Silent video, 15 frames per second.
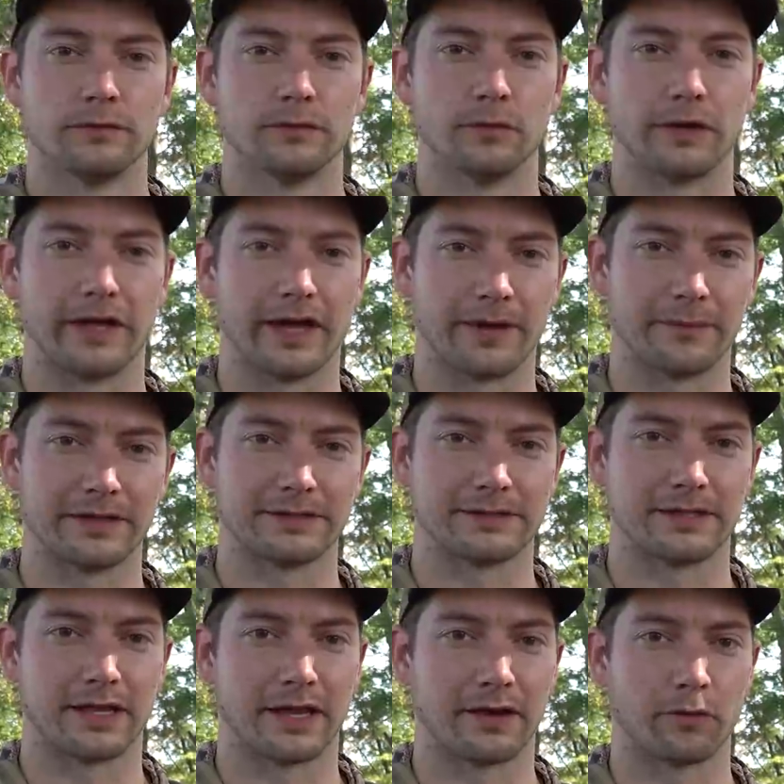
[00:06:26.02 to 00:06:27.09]
We came in
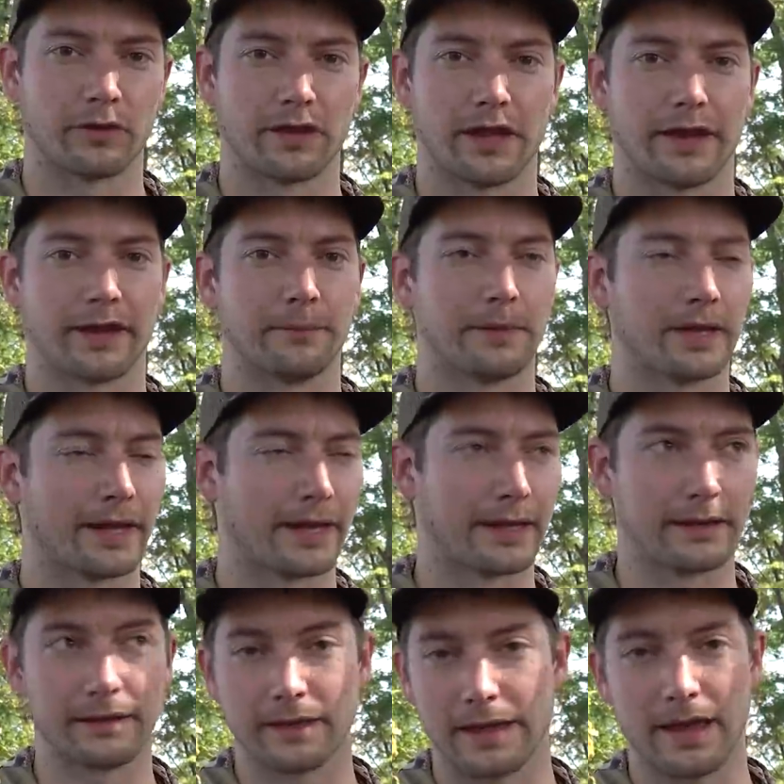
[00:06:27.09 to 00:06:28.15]
today with like a
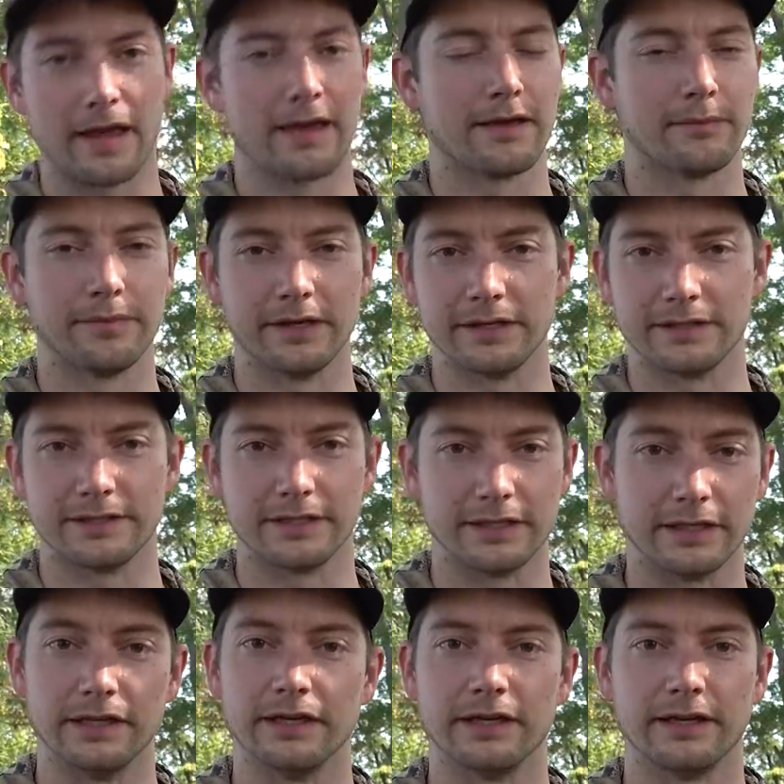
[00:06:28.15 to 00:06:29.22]
plan, A, B,
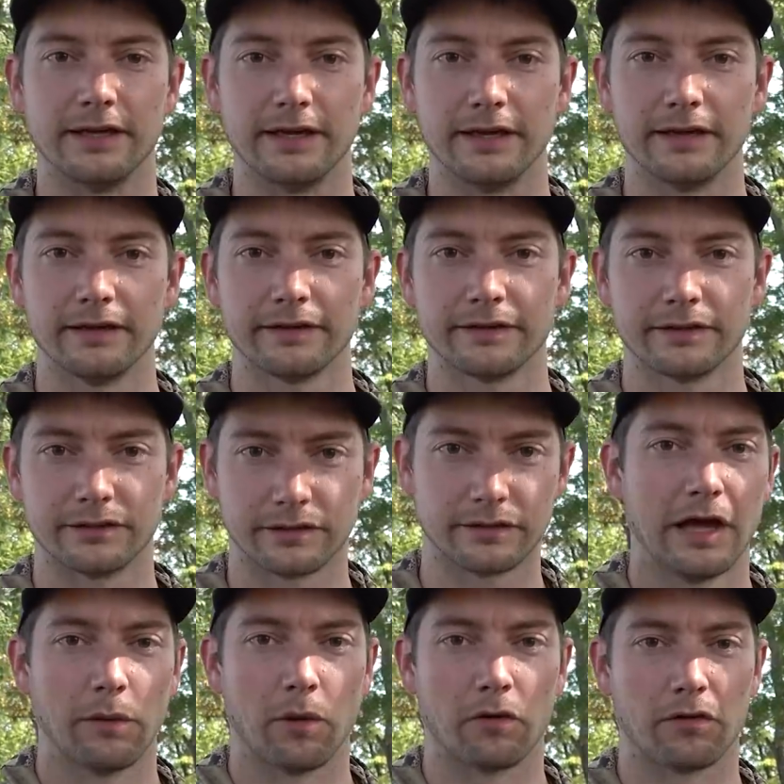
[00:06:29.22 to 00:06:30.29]
C, D, E.
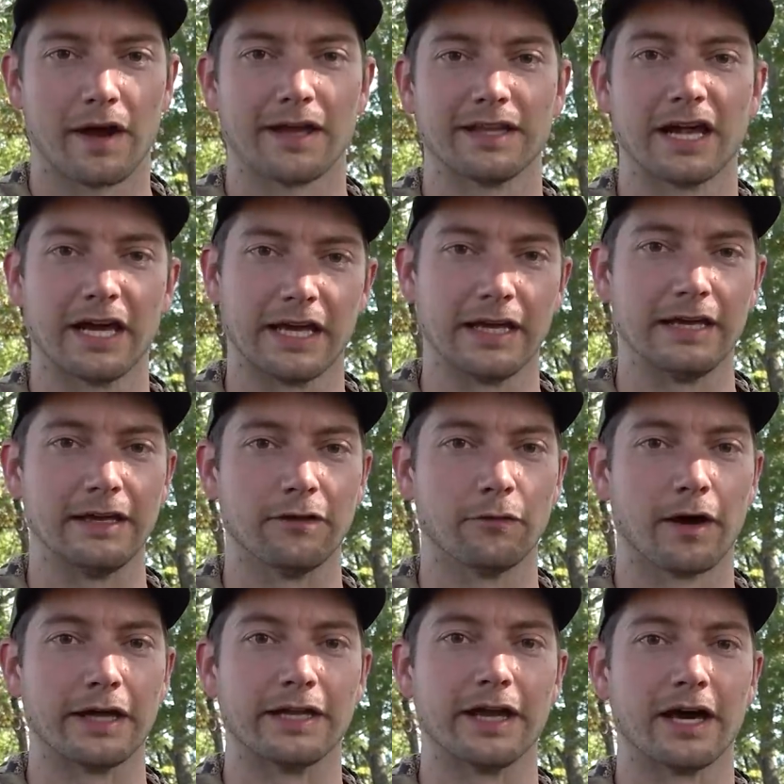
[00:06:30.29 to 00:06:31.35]
We're on like E
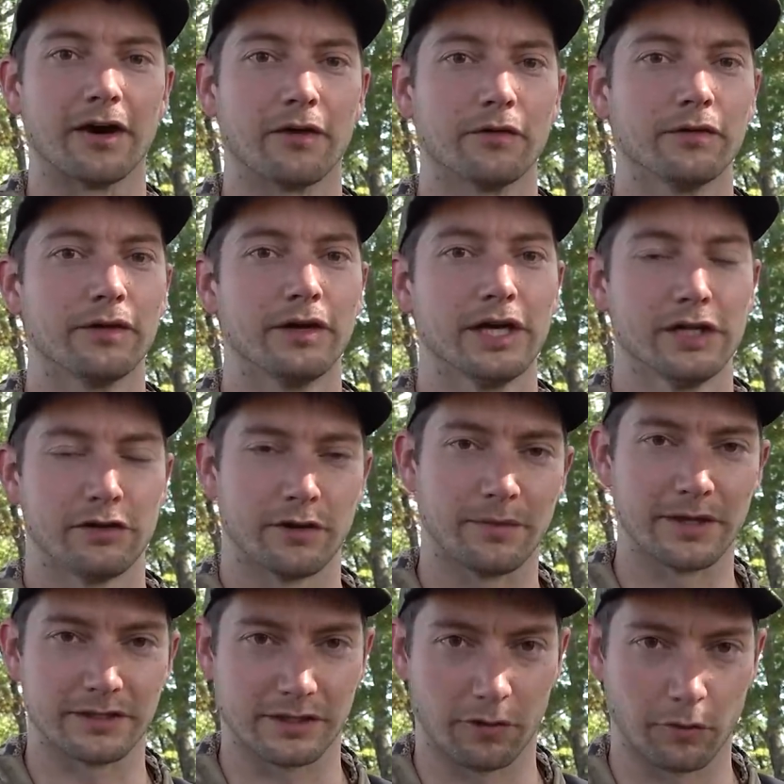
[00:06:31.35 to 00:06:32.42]
right now. We
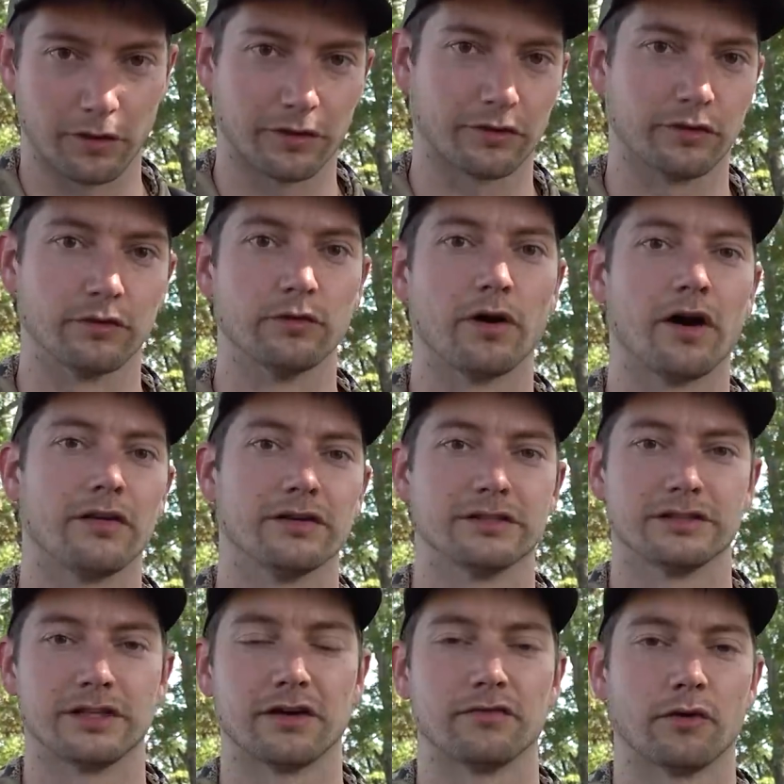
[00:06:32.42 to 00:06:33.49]
basically worked through all the
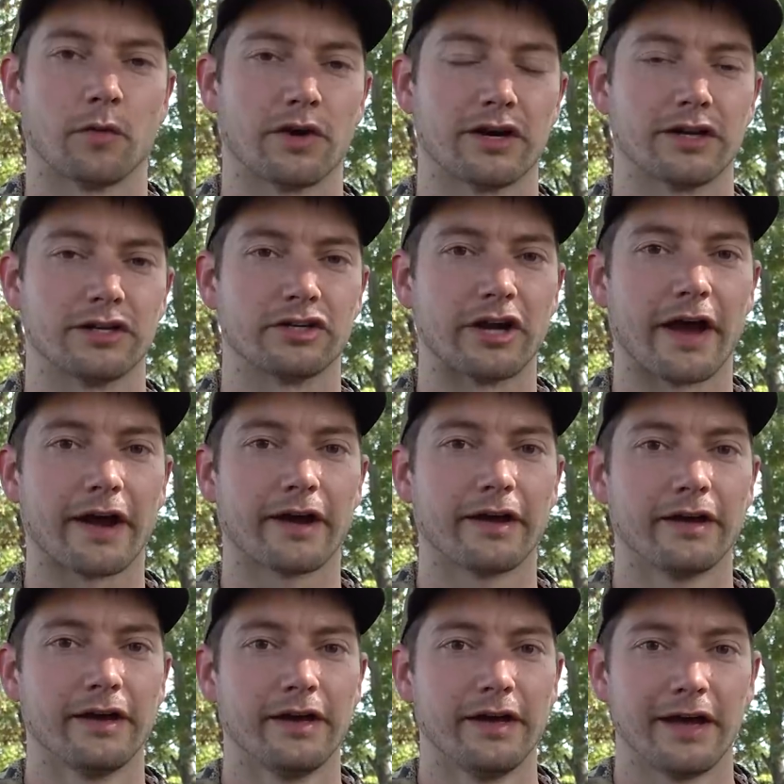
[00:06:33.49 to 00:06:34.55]
stuff we wanted to check,
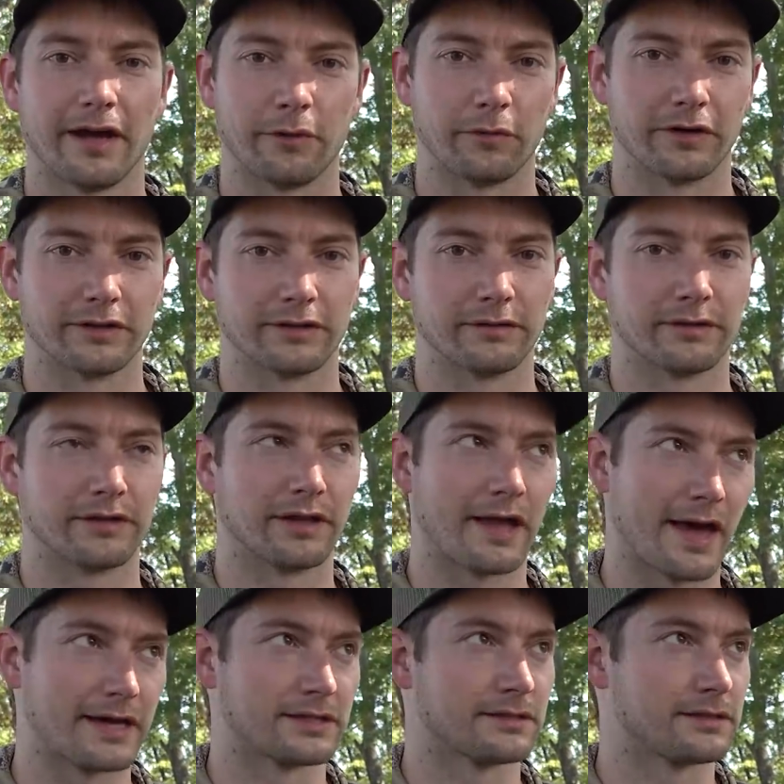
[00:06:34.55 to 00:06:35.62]
and we're at the
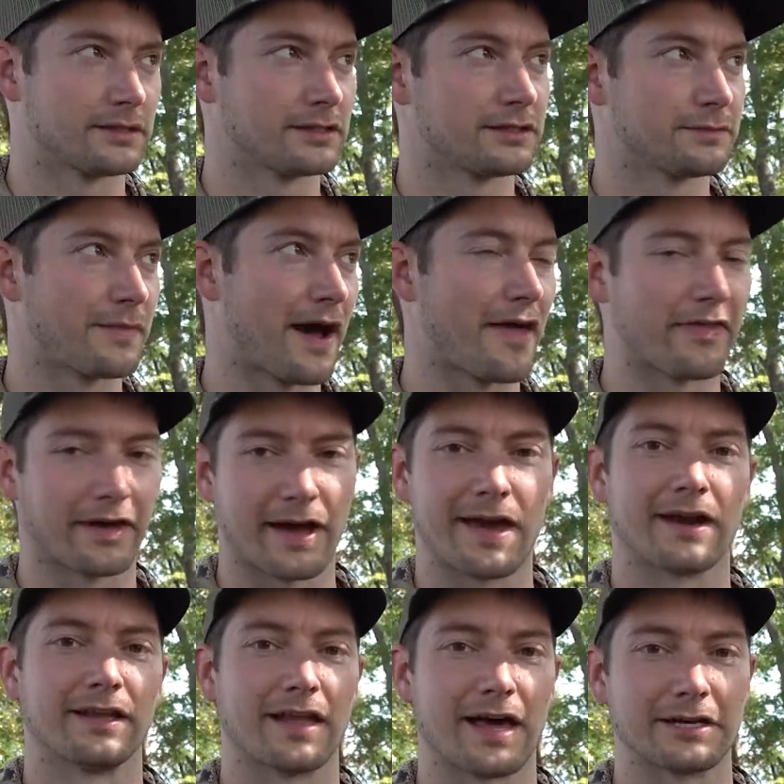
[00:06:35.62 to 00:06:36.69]
last spot that
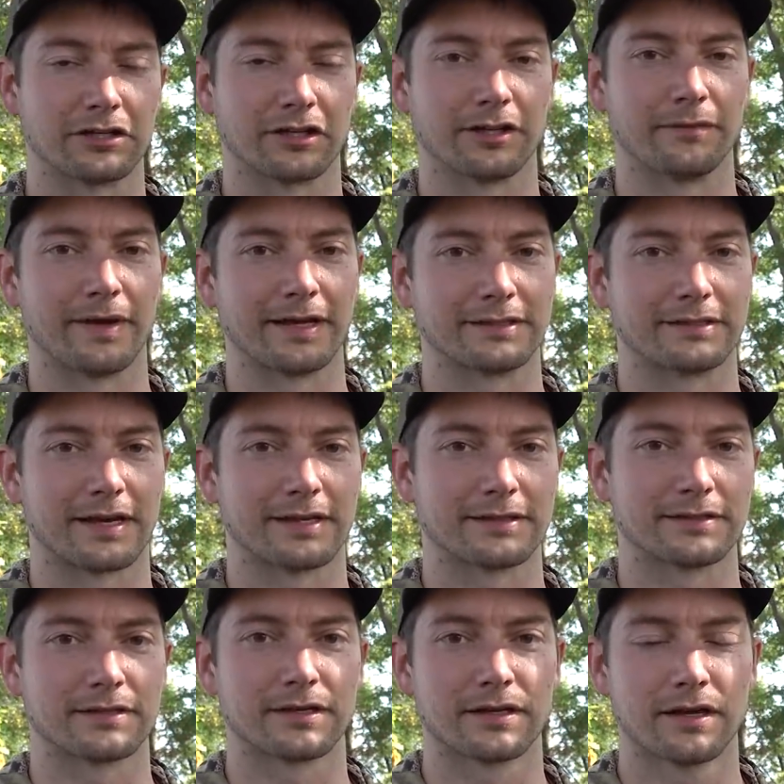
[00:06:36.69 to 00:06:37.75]
kind of logically makes
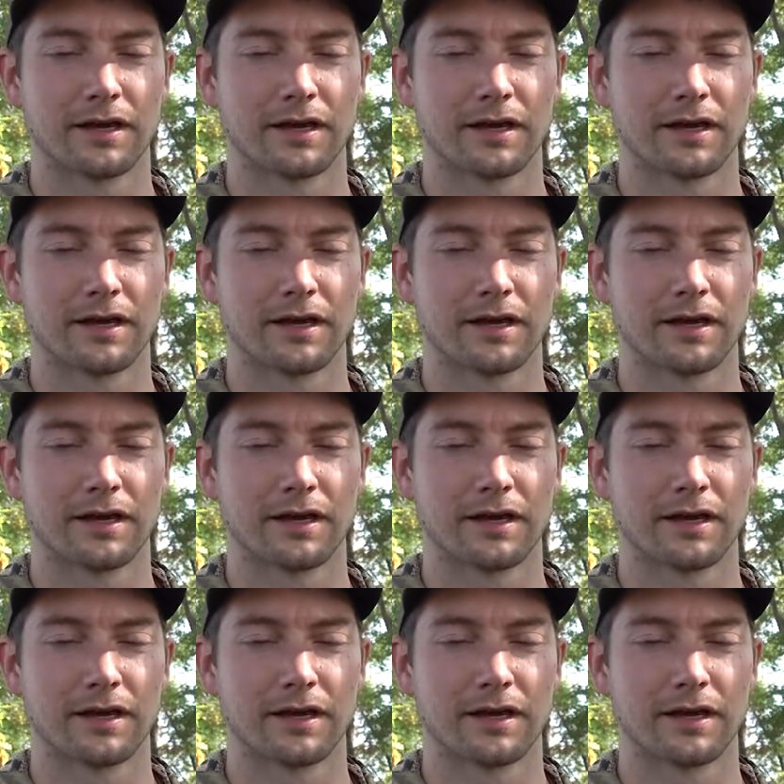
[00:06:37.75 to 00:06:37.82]
sense.